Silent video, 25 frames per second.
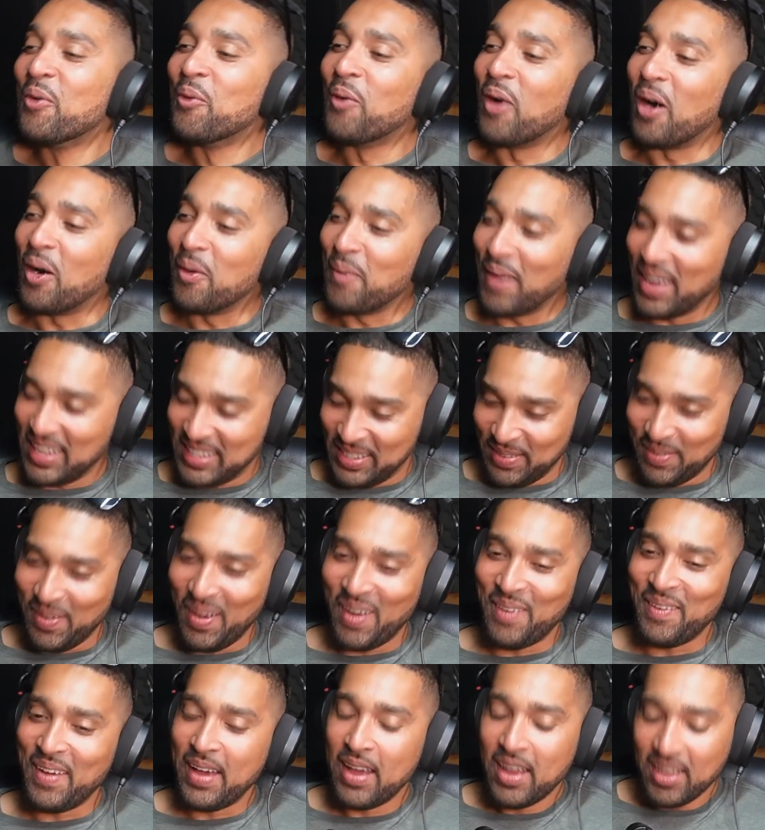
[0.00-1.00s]
What a way!
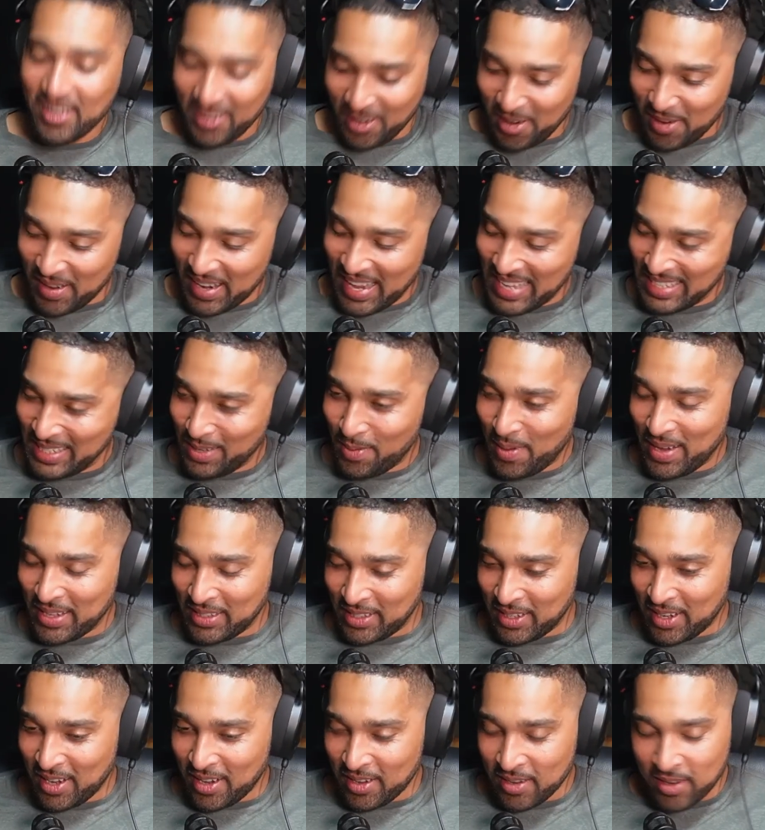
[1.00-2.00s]
You know what? That's a way
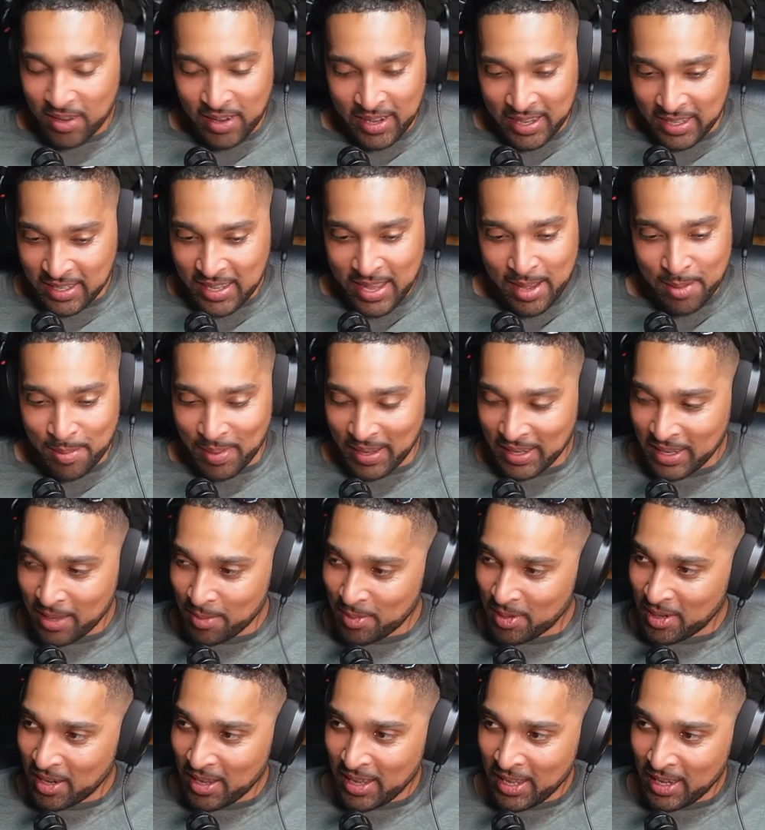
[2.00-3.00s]
to go. Hey, yeah, man. Him
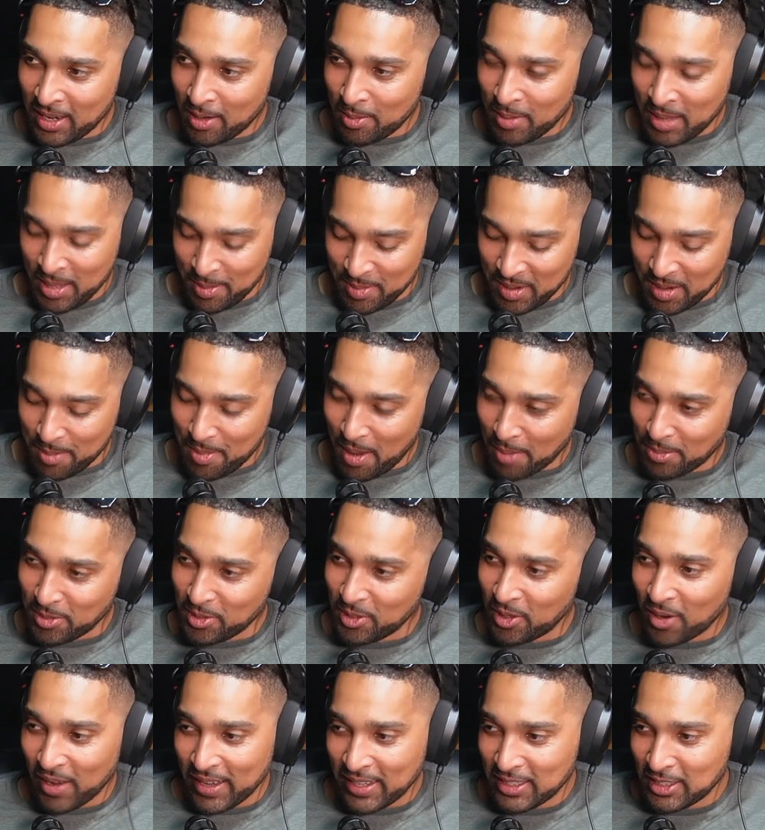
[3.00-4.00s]
and a
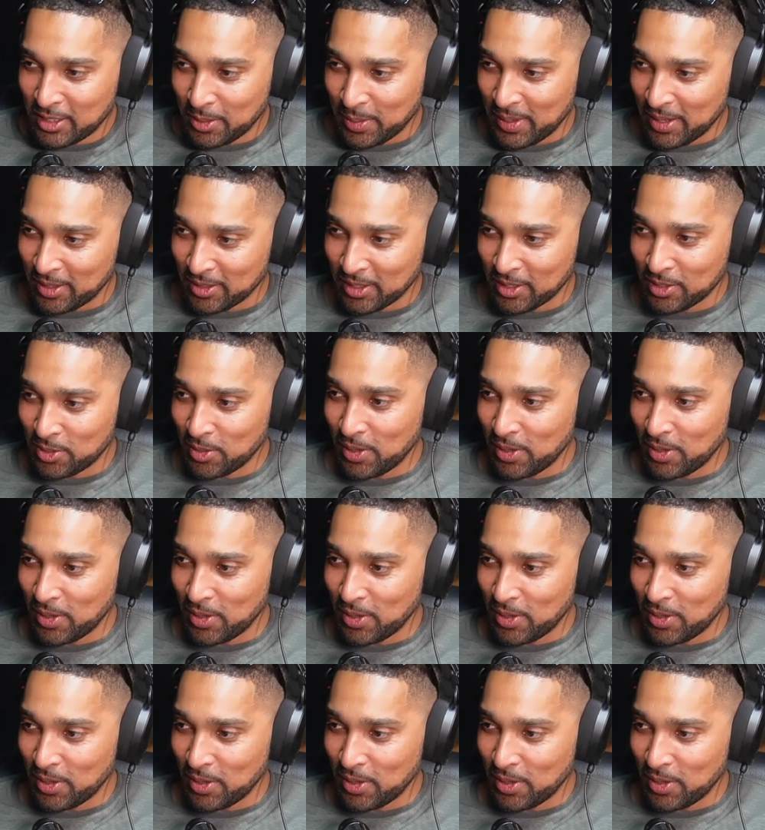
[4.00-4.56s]
baboon got into it on the toilet.